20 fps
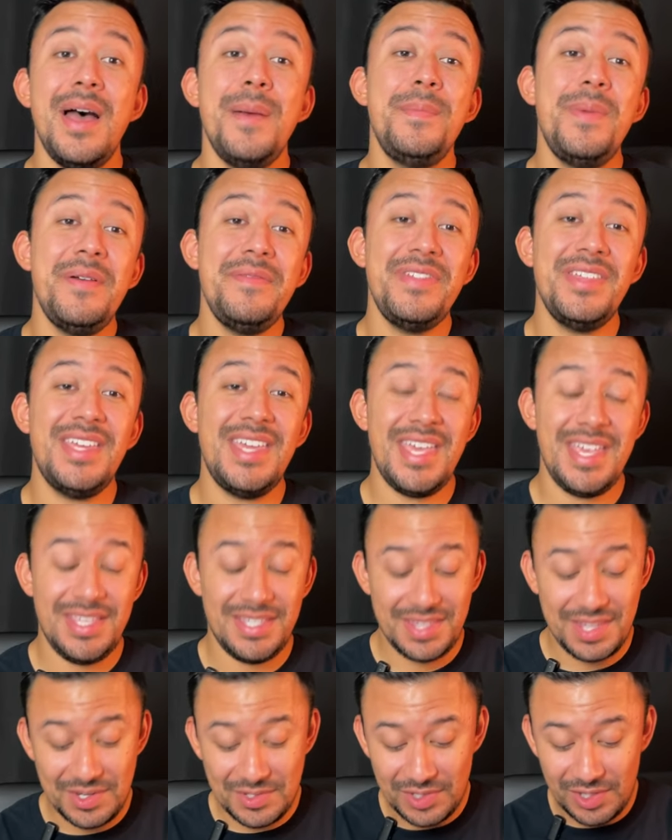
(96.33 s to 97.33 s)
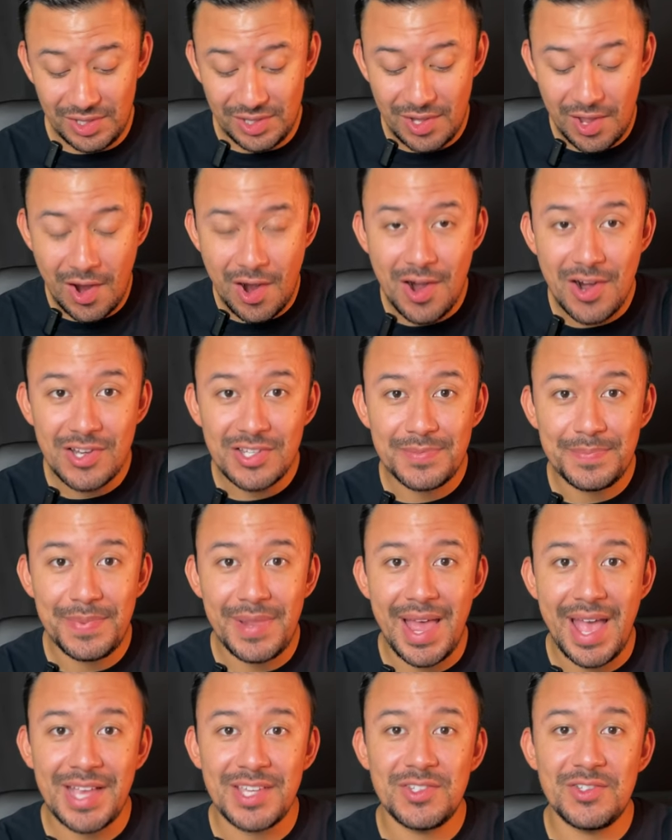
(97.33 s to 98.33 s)
Above the keys, there's a large
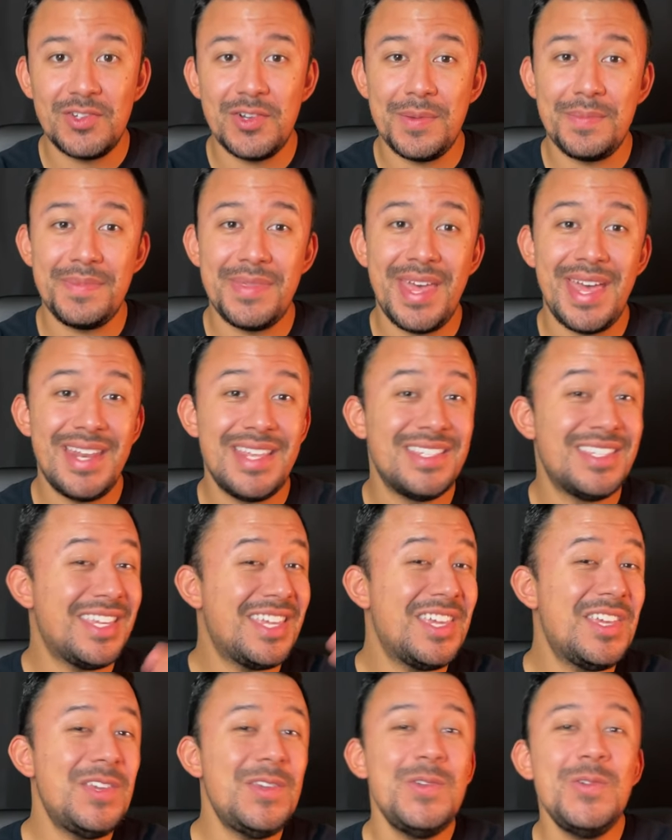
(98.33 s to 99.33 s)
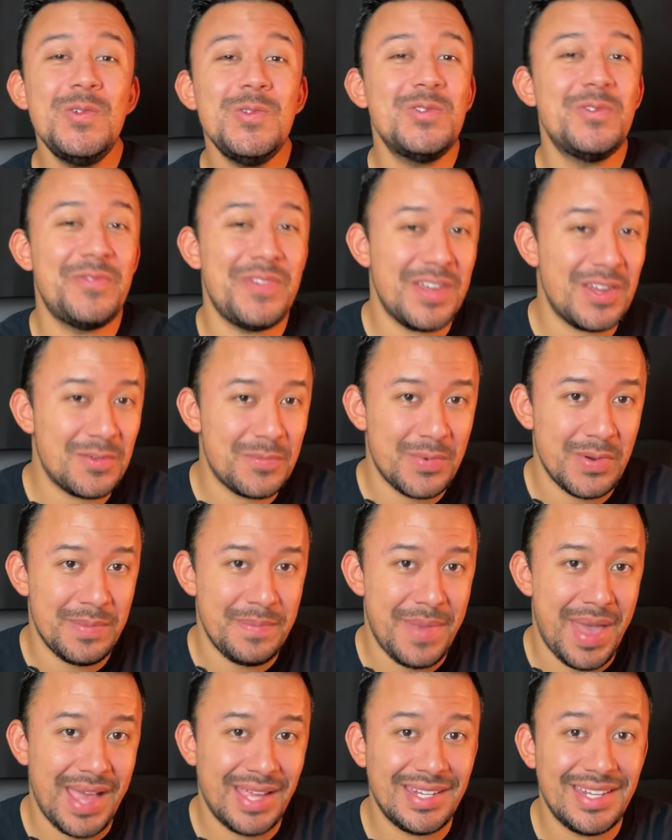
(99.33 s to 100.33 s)
black strip that is a huge
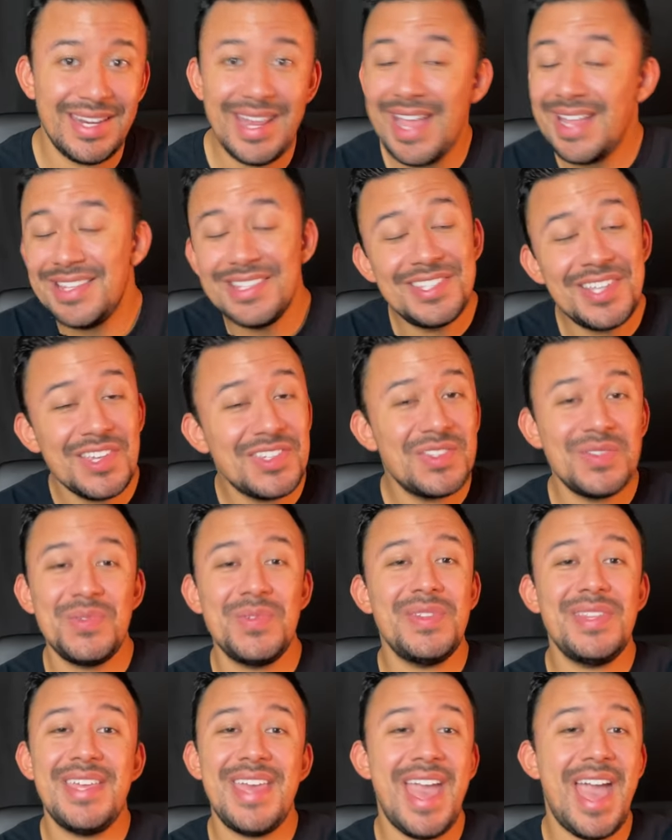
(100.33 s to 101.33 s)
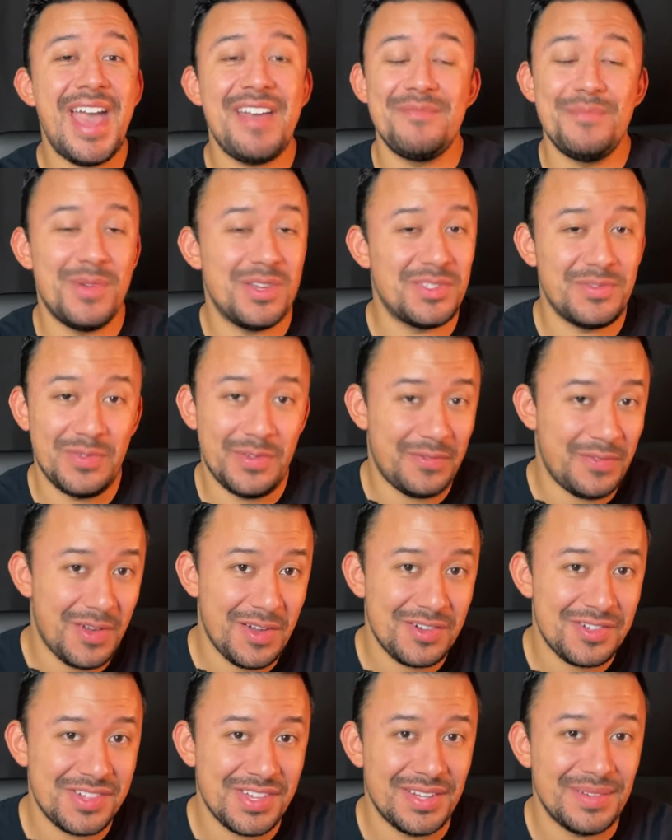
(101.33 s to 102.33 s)
fingerprint magnet and doesn't really have much of a
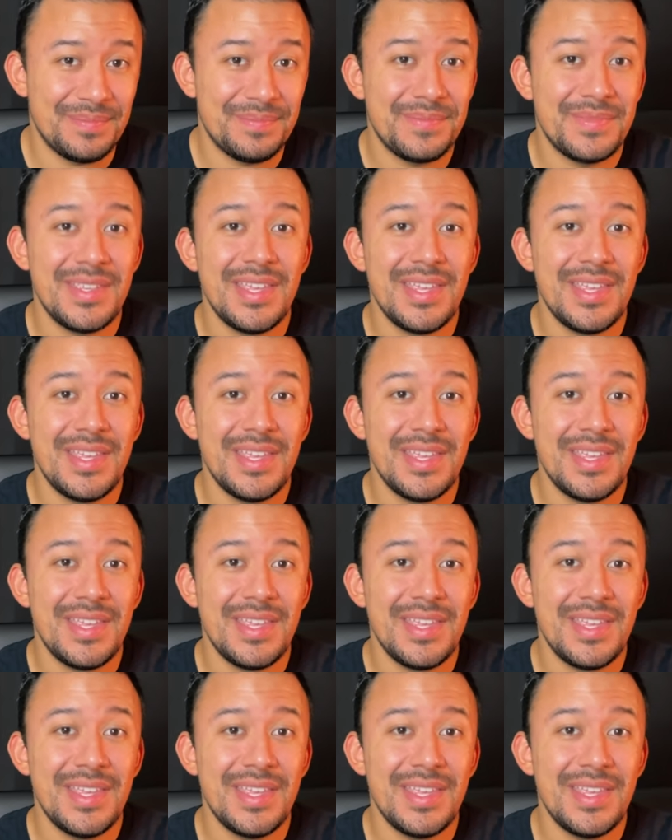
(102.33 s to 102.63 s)
function.